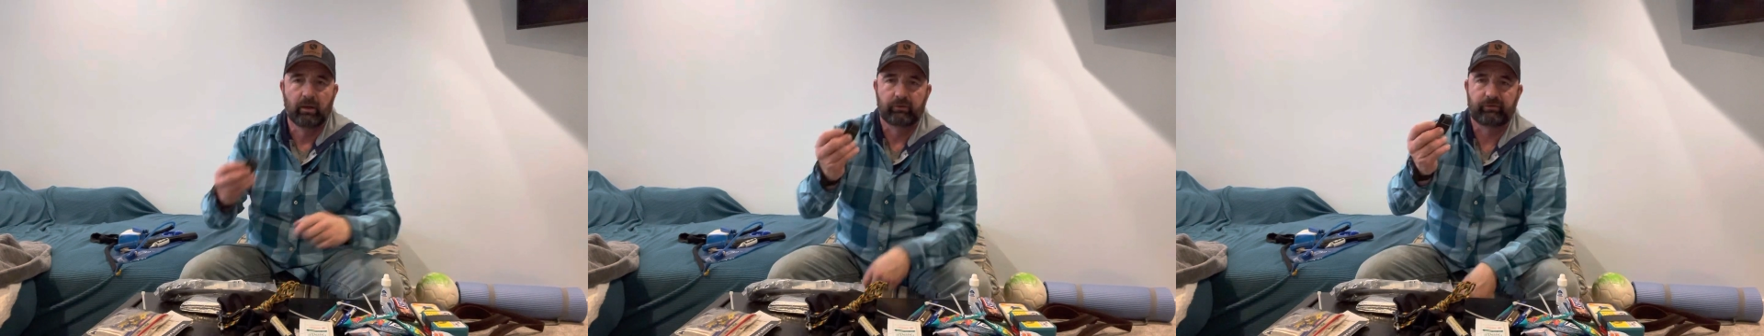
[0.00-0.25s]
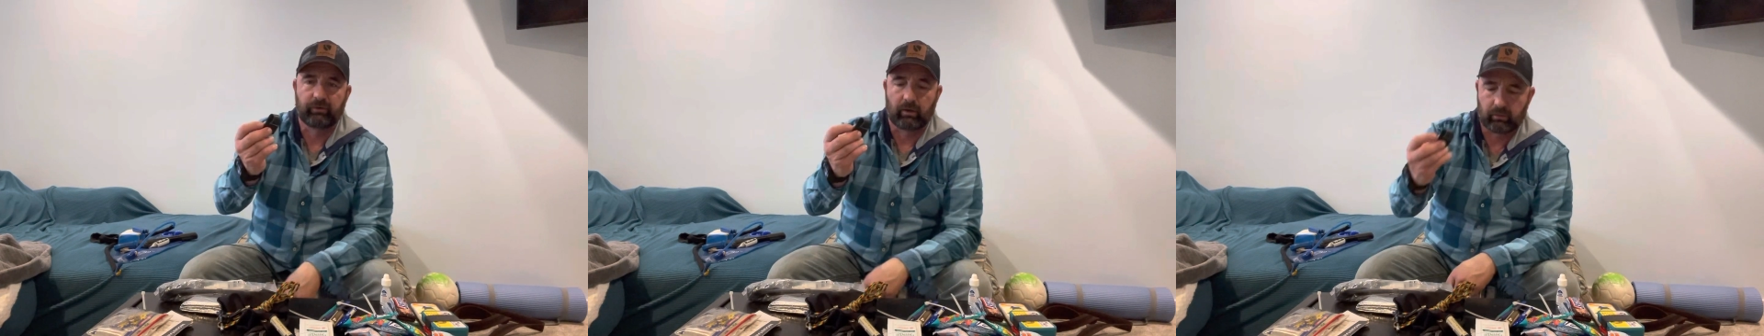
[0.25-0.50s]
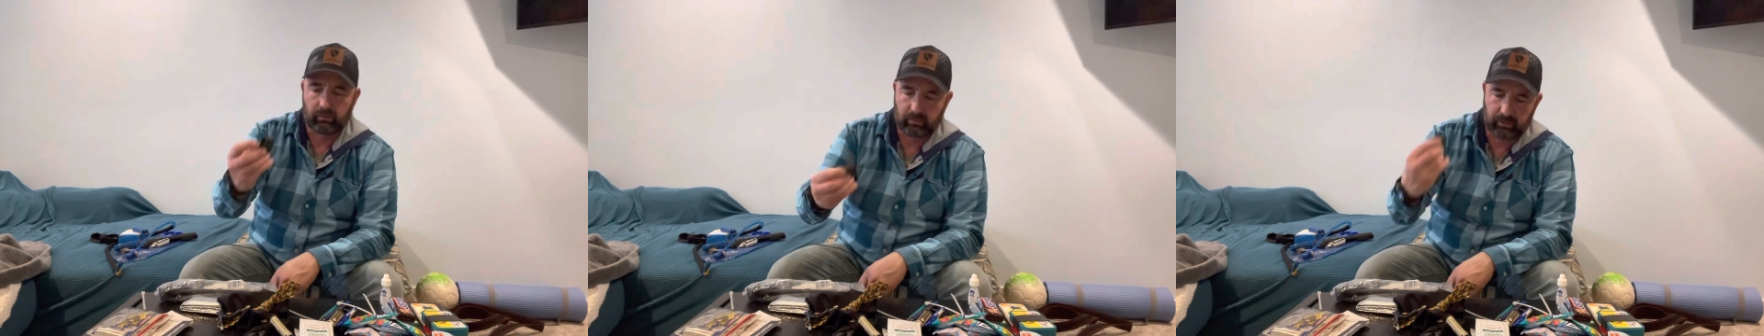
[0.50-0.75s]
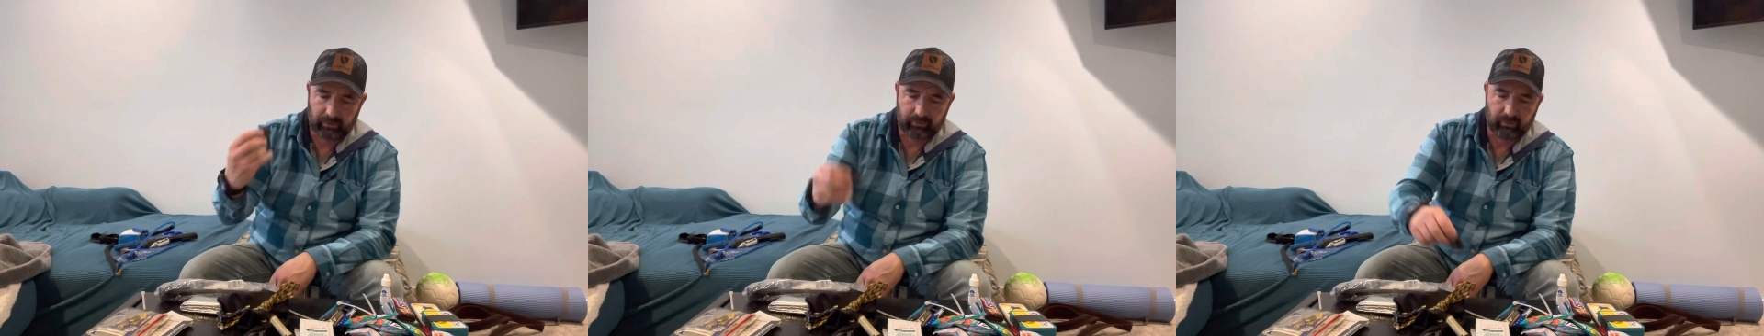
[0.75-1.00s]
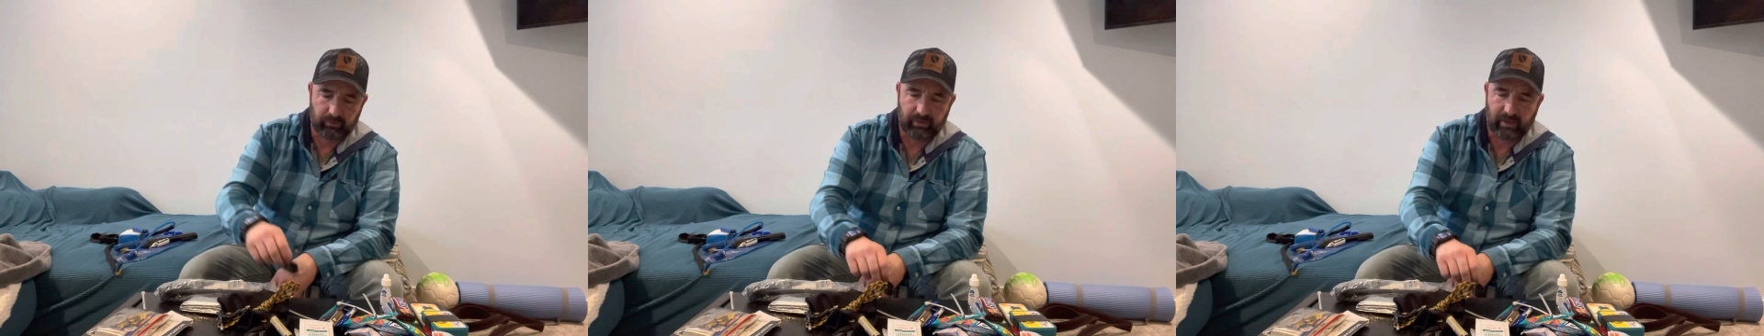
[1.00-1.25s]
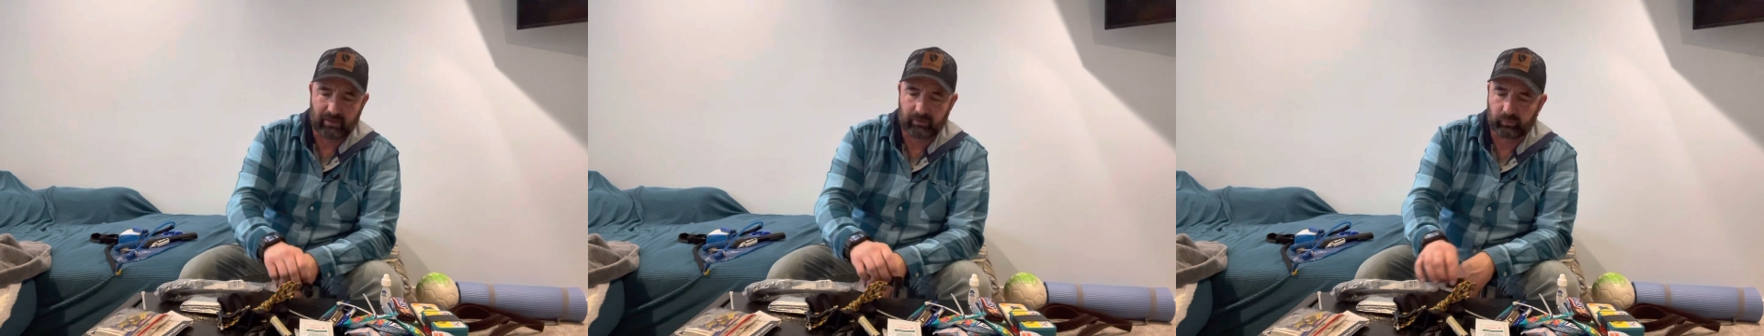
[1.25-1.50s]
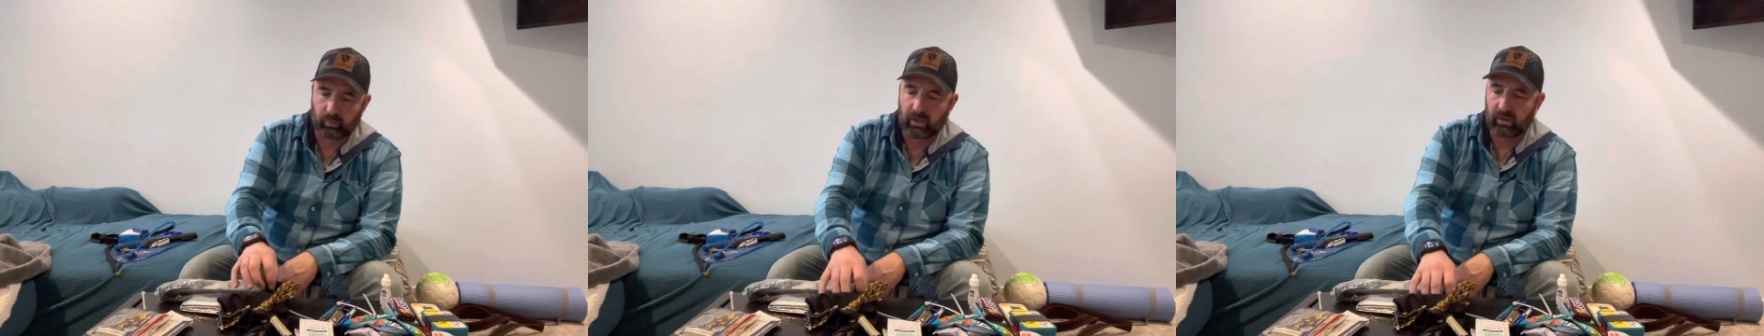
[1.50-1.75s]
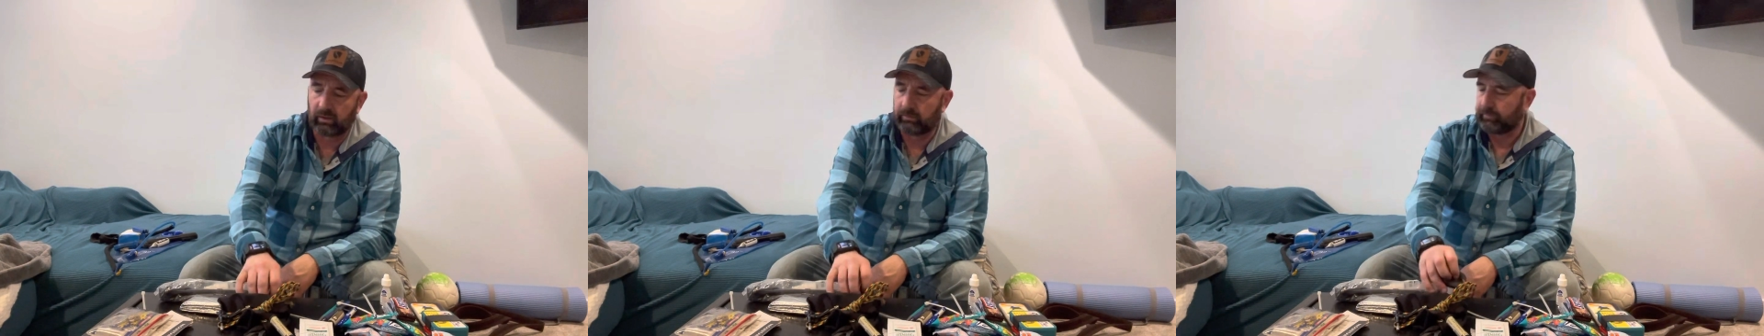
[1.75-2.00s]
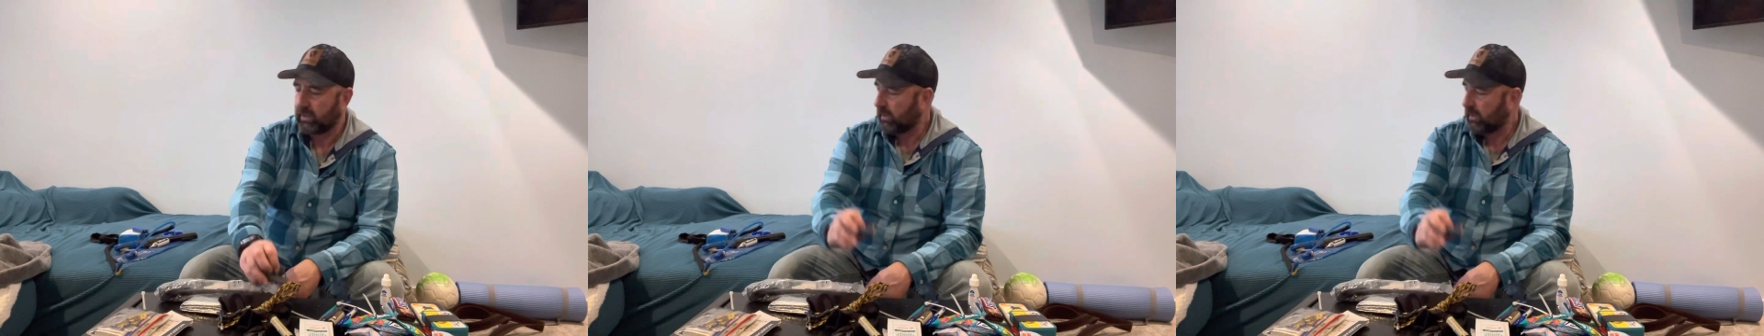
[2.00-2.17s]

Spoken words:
so I can do that as well.